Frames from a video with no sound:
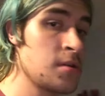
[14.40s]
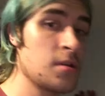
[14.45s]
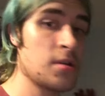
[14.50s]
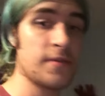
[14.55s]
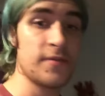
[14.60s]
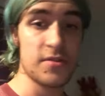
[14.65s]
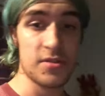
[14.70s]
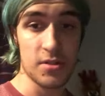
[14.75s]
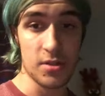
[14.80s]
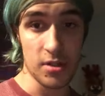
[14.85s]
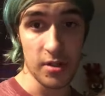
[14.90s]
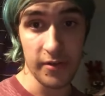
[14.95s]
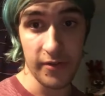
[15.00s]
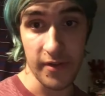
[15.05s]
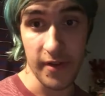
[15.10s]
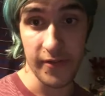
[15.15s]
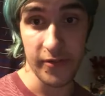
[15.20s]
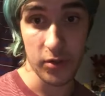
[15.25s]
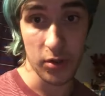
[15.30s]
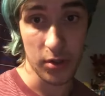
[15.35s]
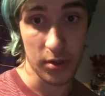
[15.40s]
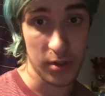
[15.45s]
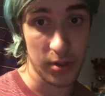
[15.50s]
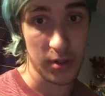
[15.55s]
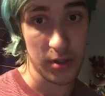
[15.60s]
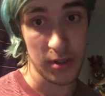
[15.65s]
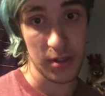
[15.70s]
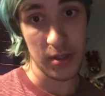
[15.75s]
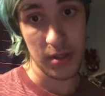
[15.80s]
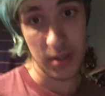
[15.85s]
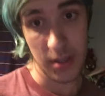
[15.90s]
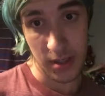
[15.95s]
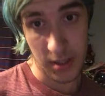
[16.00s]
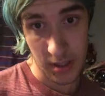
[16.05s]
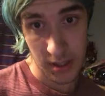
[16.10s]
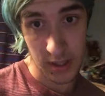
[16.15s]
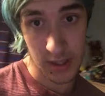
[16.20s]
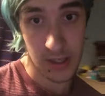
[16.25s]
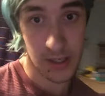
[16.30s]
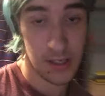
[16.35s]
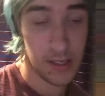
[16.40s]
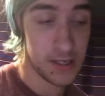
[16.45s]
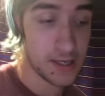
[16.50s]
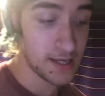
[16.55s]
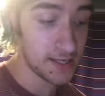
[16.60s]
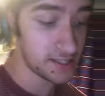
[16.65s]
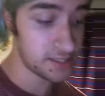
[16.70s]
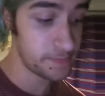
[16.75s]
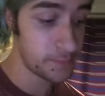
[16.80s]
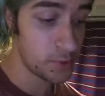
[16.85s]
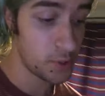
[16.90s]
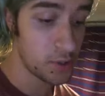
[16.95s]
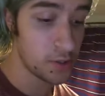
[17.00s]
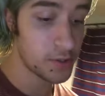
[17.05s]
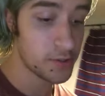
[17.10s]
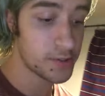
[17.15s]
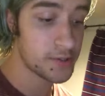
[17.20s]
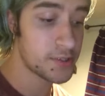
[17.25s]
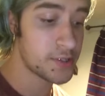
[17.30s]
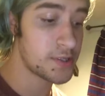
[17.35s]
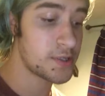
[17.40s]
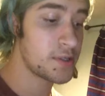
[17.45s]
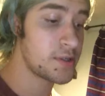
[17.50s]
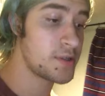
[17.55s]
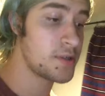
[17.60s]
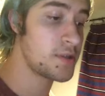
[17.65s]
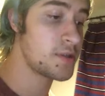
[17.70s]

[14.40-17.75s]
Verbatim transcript: other stuff. I've got an Xbox.